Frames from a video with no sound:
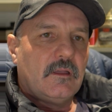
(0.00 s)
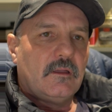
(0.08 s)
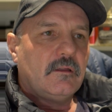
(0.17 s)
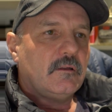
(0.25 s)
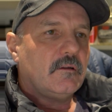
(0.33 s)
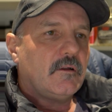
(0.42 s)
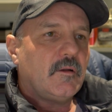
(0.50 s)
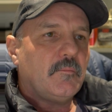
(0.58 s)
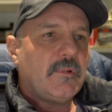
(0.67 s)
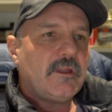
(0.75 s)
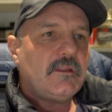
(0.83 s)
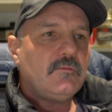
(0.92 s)
All right,
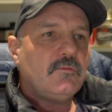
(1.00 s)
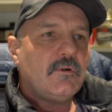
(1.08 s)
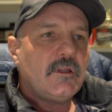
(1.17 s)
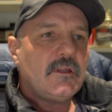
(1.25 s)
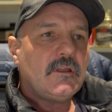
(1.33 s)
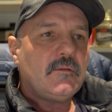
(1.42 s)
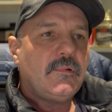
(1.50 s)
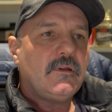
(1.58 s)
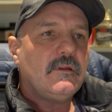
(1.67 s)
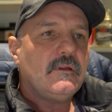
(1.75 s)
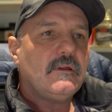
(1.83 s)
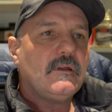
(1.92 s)
Matty Webb.
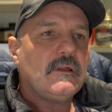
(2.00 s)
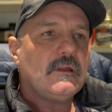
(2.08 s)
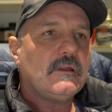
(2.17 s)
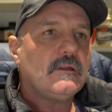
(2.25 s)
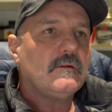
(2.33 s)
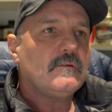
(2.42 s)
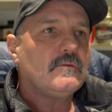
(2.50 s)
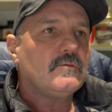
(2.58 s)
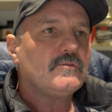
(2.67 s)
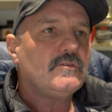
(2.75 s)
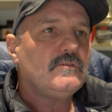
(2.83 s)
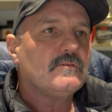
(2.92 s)
Oh,
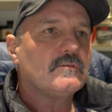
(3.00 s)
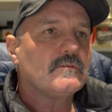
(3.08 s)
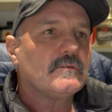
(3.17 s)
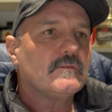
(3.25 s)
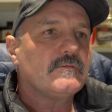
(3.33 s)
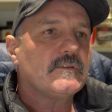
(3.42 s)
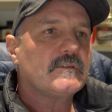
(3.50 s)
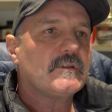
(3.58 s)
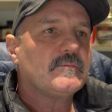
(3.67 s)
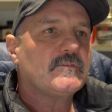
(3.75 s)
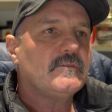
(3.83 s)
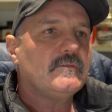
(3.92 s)
geez, what have I flicked
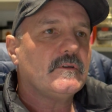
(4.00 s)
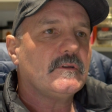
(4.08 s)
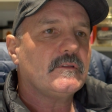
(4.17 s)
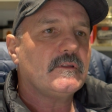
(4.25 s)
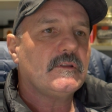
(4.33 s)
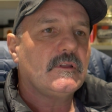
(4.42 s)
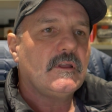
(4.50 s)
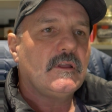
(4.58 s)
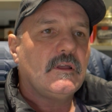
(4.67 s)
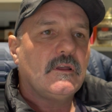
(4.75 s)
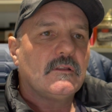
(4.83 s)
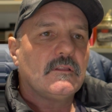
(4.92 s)
up to there?
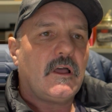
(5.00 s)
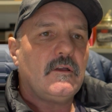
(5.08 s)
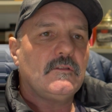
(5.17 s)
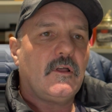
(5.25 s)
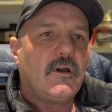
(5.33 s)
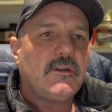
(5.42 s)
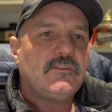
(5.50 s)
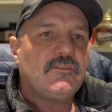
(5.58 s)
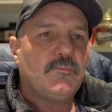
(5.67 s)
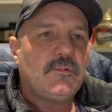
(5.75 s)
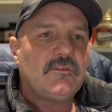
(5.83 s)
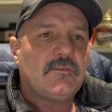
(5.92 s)
Low light is
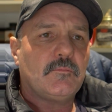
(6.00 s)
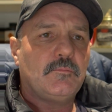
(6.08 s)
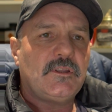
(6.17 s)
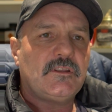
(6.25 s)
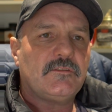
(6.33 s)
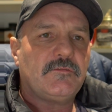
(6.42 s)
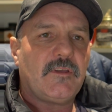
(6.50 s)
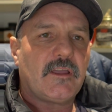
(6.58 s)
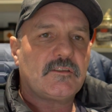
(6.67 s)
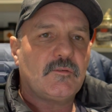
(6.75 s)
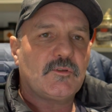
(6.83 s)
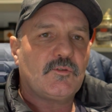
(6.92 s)
the biggest
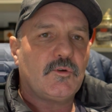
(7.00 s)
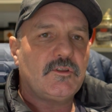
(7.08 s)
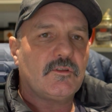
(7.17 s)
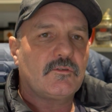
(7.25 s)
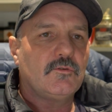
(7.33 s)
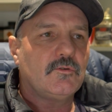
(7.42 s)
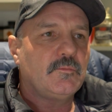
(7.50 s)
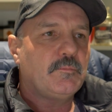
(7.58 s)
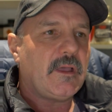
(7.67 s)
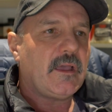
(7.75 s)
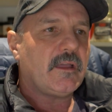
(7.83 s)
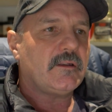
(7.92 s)
factor between the good,
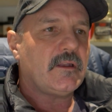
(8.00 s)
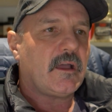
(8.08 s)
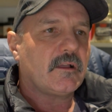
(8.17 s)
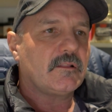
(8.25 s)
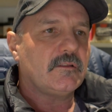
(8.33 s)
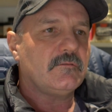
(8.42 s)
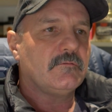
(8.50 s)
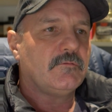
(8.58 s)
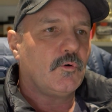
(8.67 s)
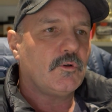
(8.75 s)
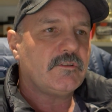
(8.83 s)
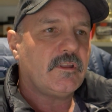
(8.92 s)
bad, and ugly.
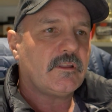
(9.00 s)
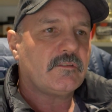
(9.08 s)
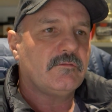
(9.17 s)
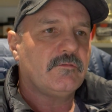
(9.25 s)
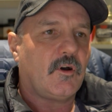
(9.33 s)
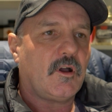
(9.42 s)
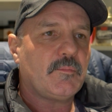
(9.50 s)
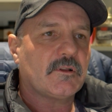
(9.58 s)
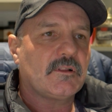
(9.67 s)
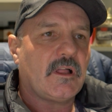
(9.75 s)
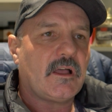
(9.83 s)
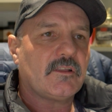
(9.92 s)
Vortex Viper
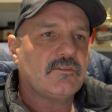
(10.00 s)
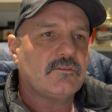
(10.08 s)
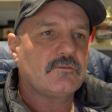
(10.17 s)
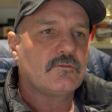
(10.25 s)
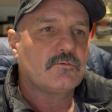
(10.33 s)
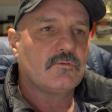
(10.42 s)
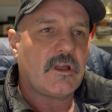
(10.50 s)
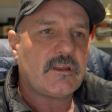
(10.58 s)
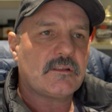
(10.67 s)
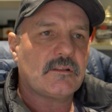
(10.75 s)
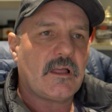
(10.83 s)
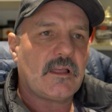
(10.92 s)
glass is great
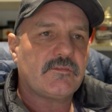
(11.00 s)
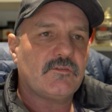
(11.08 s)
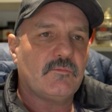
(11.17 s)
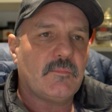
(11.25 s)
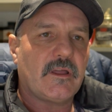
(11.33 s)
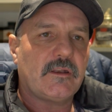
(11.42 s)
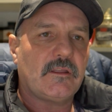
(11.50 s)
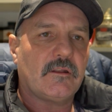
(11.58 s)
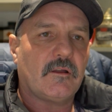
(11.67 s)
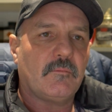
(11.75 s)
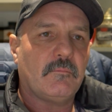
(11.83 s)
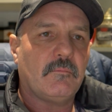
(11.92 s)
glass for money, and
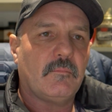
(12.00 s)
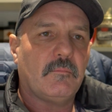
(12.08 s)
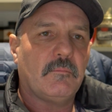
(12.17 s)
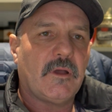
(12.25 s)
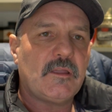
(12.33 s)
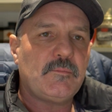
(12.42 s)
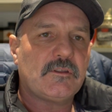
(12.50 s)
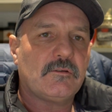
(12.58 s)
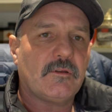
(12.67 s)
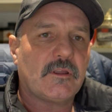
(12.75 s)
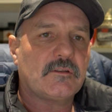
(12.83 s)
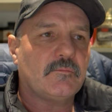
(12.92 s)
I may be
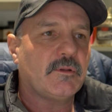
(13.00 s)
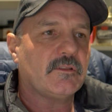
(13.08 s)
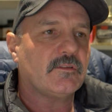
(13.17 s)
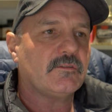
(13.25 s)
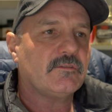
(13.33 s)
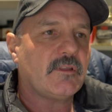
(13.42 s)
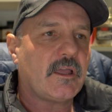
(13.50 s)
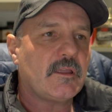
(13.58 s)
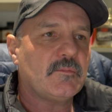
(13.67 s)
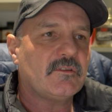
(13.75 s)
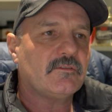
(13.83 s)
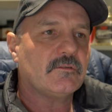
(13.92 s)
corrected, but the same
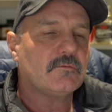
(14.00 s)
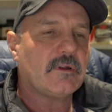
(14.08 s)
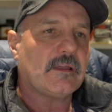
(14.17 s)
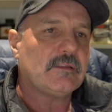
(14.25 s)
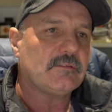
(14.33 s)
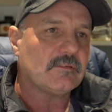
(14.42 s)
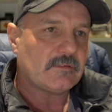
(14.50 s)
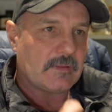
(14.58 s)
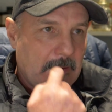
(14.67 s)
as the razors.